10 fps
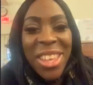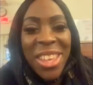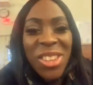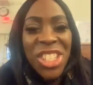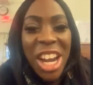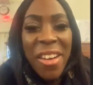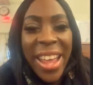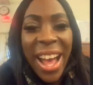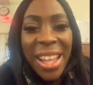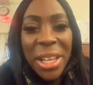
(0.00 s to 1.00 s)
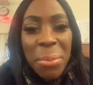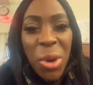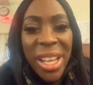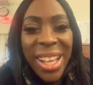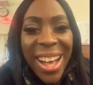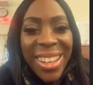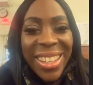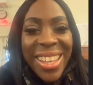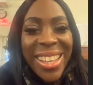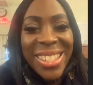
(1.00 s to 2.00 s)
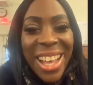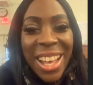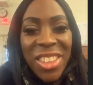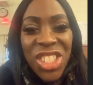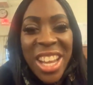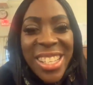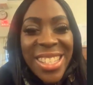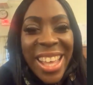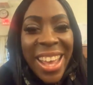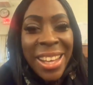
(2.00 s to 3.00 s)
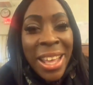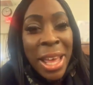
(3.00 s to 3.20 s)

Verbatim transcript: you, Chair Ayala. Good morning, colleagues. Uh, the chair said